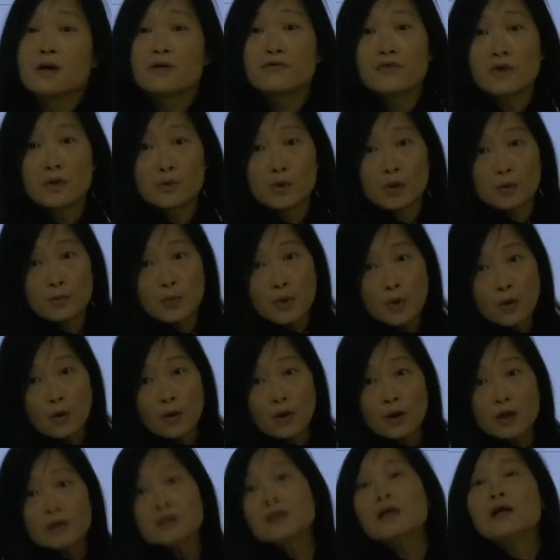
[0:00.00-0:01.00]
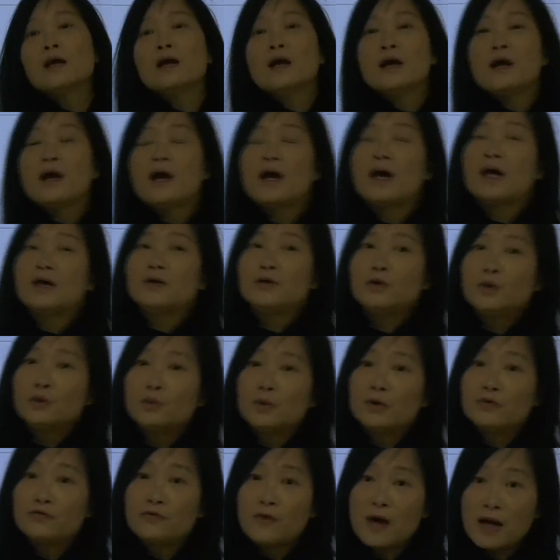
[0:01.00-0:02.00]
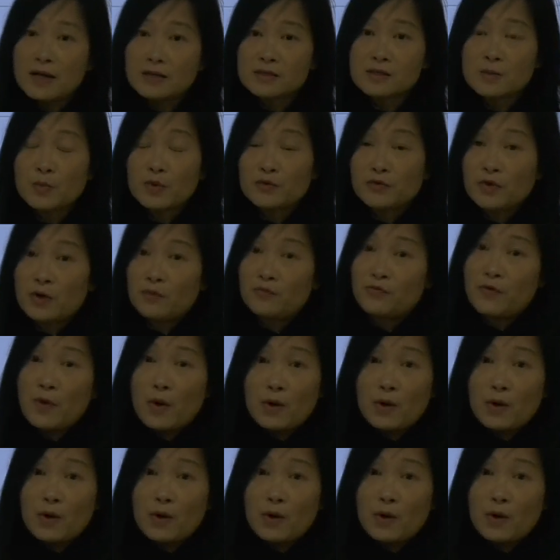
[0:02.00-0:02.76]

survey report, and you will find some of that